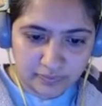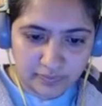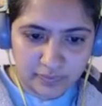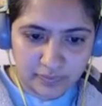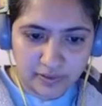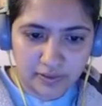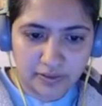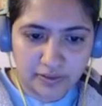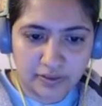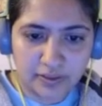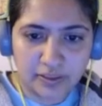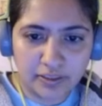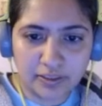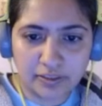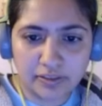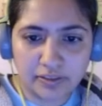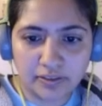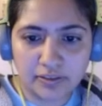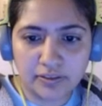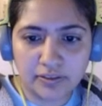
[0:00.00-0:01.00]
I think,
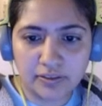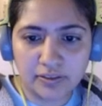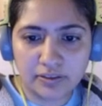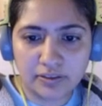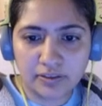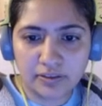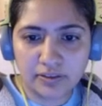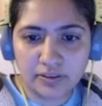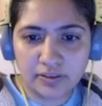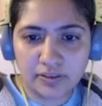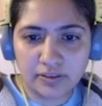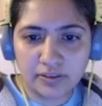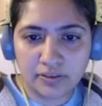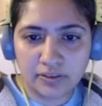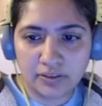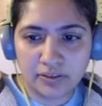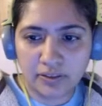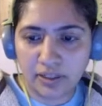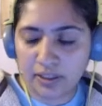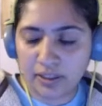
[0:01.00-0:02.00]

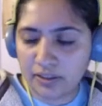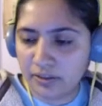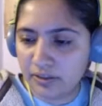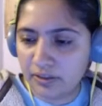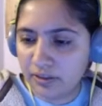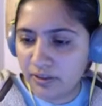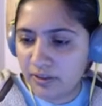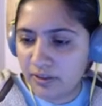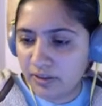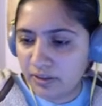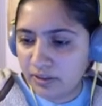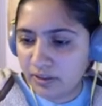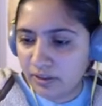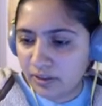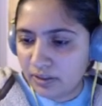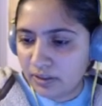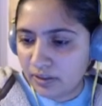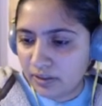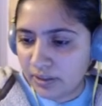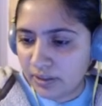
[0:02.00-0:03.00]
yeah.
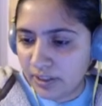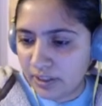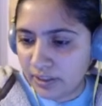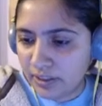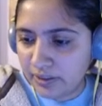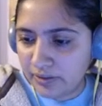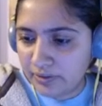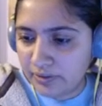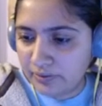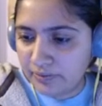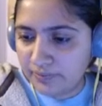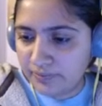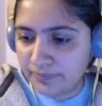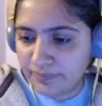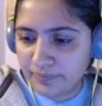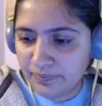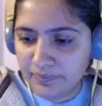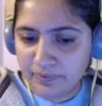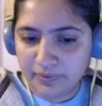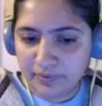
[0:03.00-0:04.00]
Then
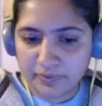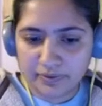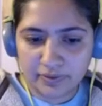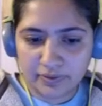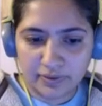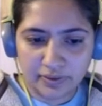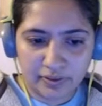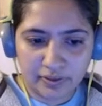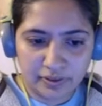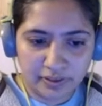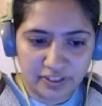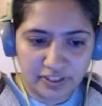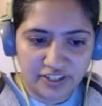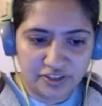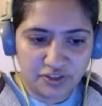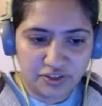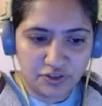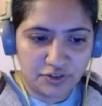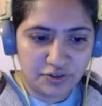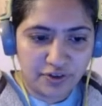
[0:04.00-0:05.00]
these
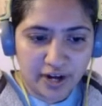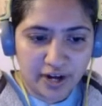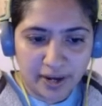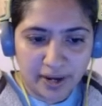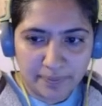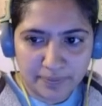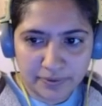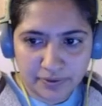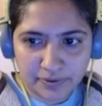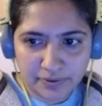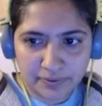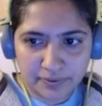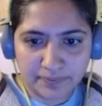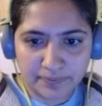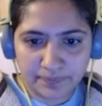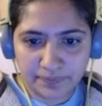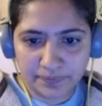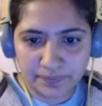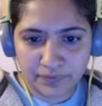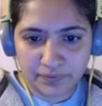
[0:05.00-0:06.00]
straps,
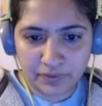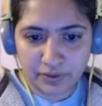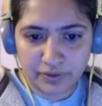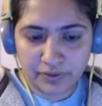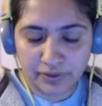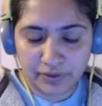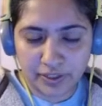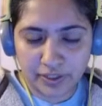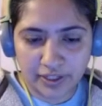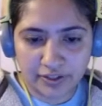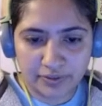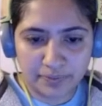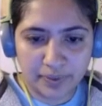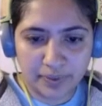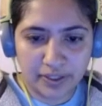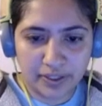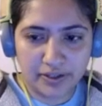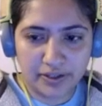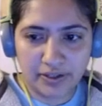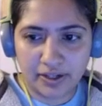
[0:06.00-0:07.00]
you know, they can
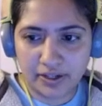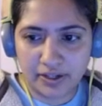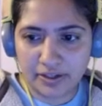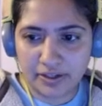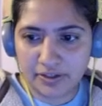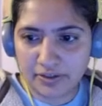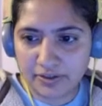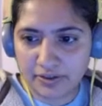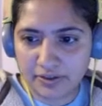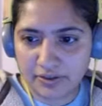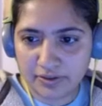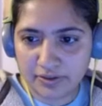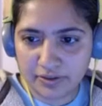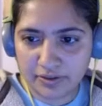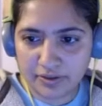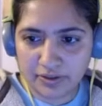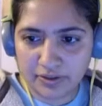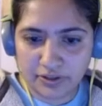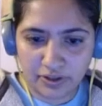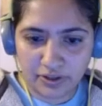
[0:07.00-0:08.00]
be a nice
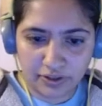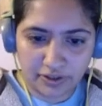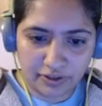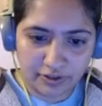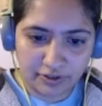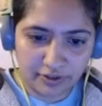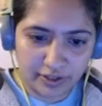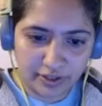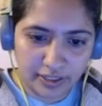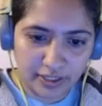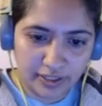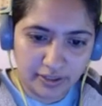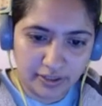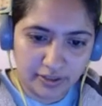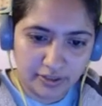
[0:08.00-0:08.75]
darker gray